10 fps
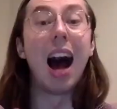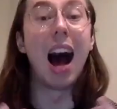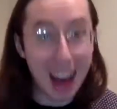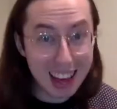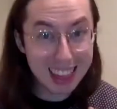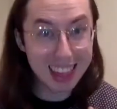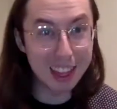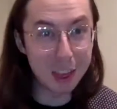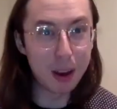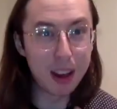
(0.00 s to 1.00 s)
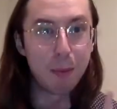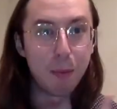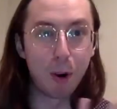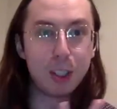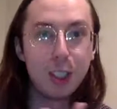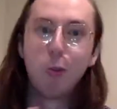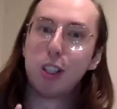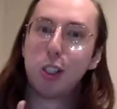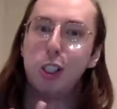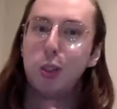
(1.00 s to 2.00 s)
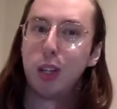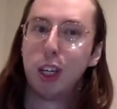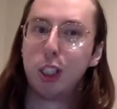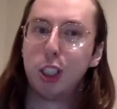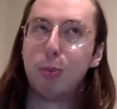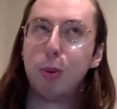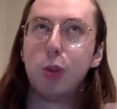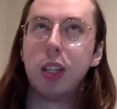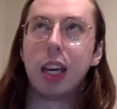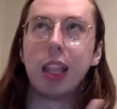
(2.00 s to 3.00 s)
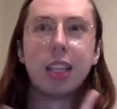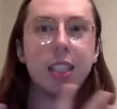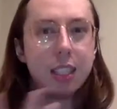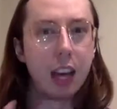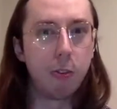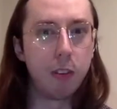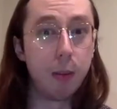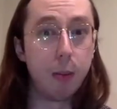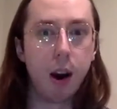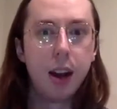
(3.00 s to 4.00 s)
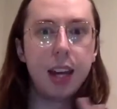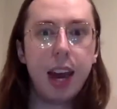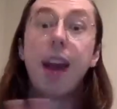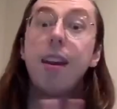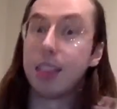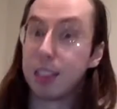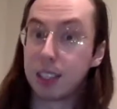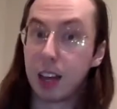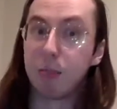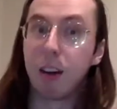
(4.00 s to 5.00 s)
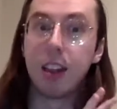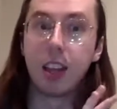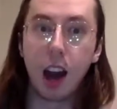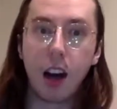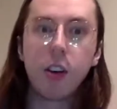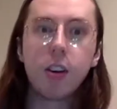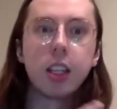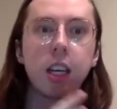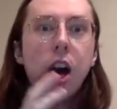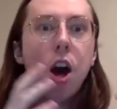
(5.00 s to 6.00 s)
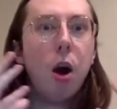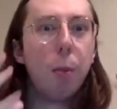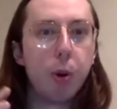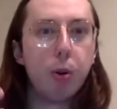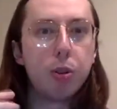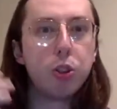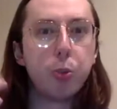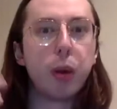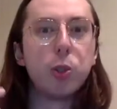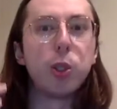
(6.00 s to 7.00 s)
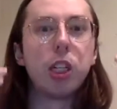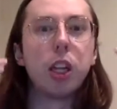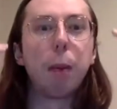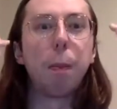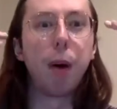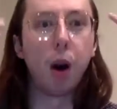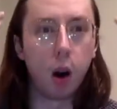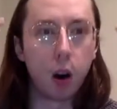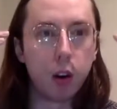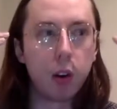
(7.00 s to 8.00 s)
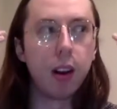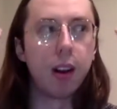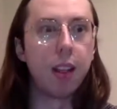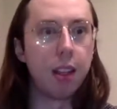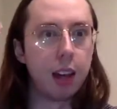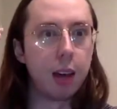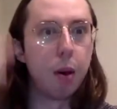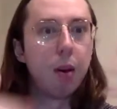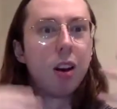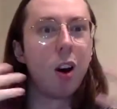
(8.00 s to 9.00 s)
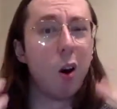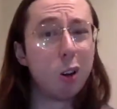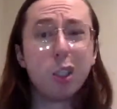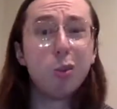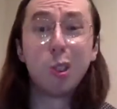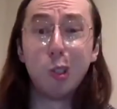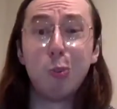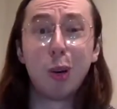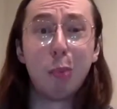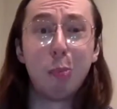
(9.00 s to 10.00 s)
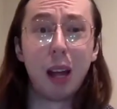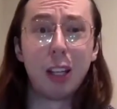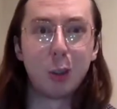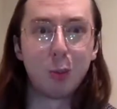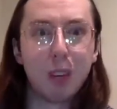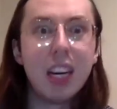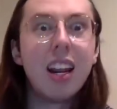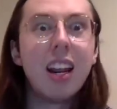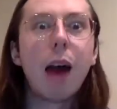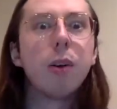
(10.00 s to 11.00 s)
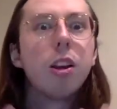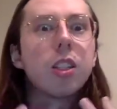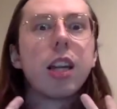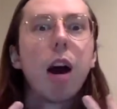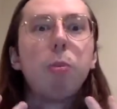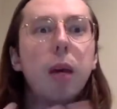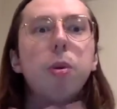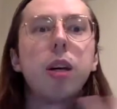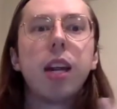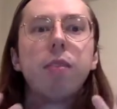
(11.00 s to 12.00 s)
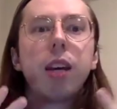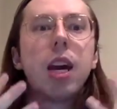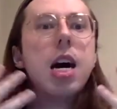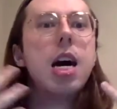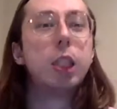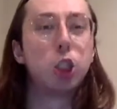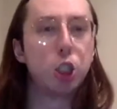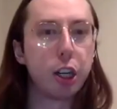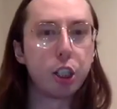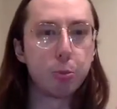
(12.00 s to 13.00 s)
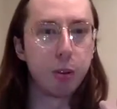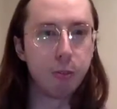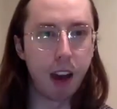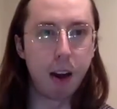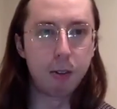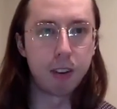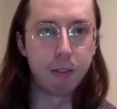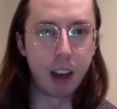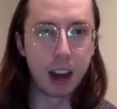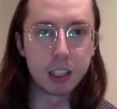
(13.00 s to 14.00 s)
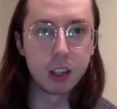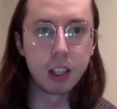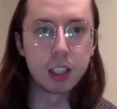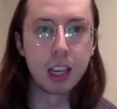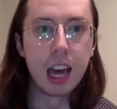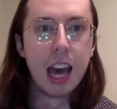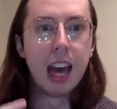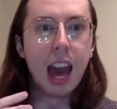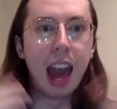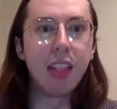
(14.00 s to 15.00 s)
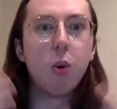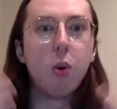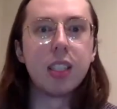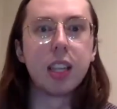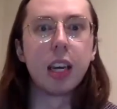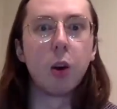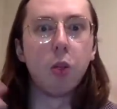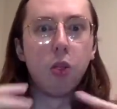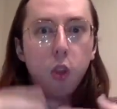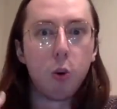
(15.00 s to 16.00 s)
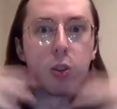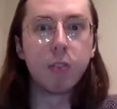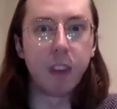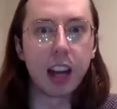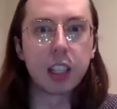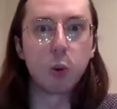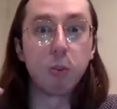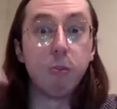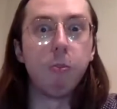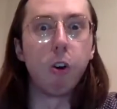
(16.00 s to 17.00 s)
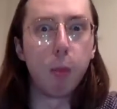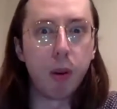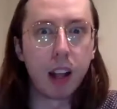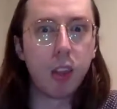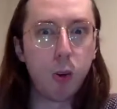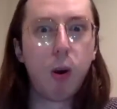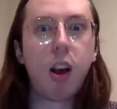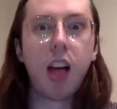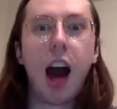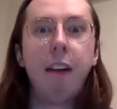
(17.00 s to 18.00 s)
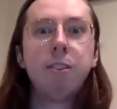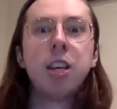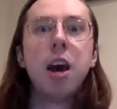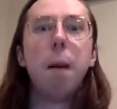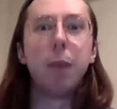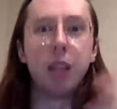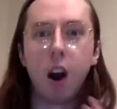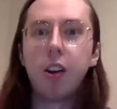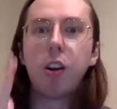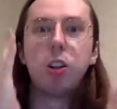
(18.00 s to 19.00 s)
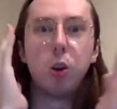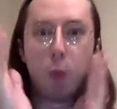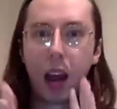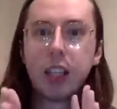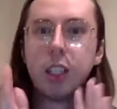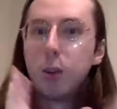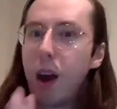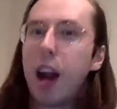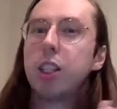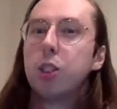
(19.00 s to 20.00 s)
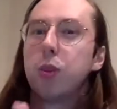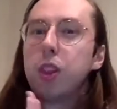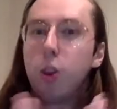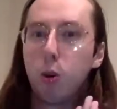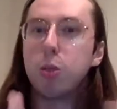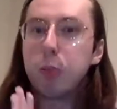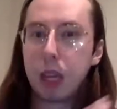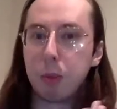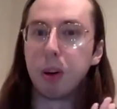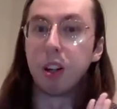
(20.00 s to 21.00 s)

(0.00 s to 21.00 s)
I think the way that Morrison questions the relationship between like the self and the body and the self and the other is like both super interesting to like ponder and think about, and also super compelling to read, and how it looks at how people can have like such profound effects on us, like, and the ways that like those effects like reverberate through our lives beyond our direct interactions with those people.